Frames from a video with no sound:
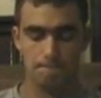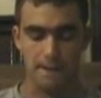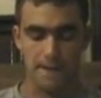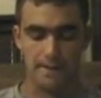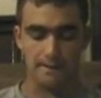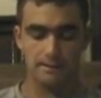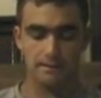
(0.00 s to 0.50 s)

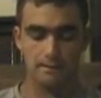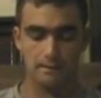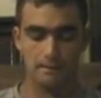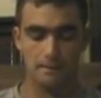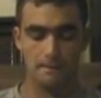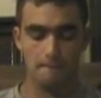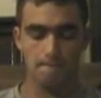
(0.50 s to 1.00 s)
Bank,
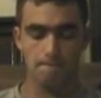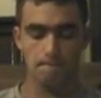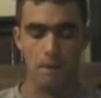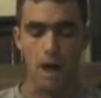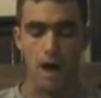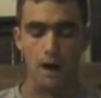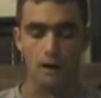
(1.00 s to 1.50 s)

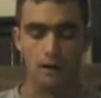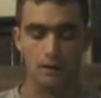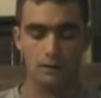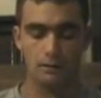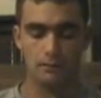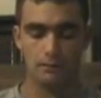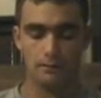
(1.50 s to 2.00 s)
bank,
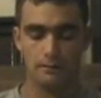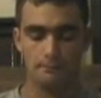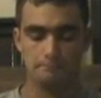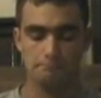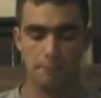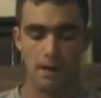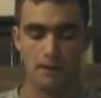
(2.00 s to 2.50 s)

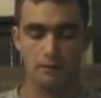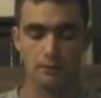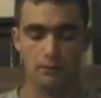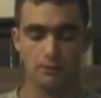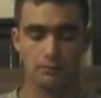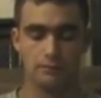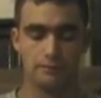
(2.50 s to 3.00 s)

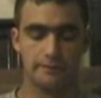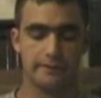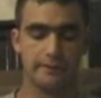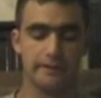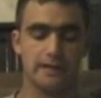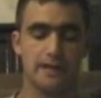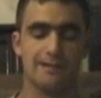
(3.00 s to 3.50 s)
banco.
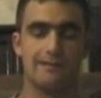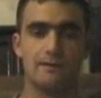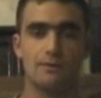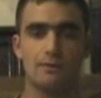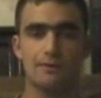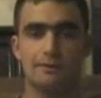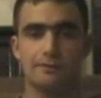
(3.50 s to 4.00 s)
And again,
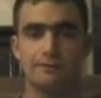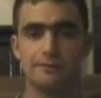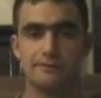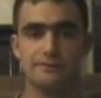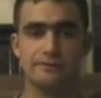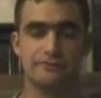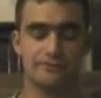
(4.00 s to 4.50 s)
the order
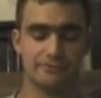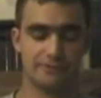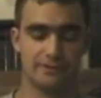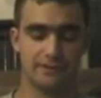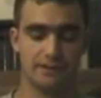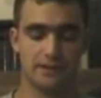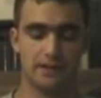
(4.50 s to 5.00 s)
is
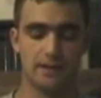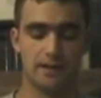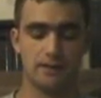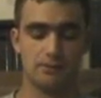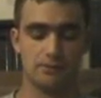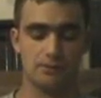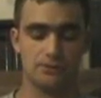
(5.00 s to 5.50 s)

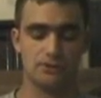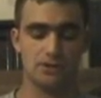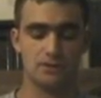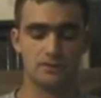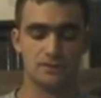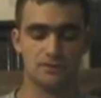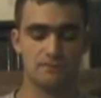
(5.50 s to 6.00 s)
English,
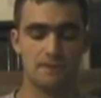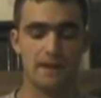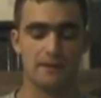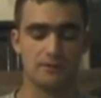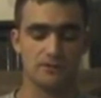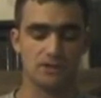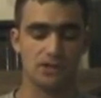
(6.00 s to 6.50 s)
Yiddish,
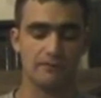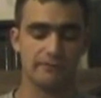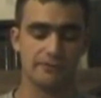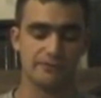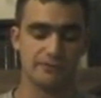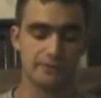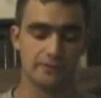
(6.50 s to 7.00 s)
Spanish,
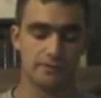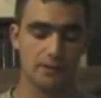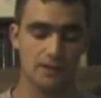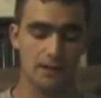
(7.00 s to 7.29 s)
obviously.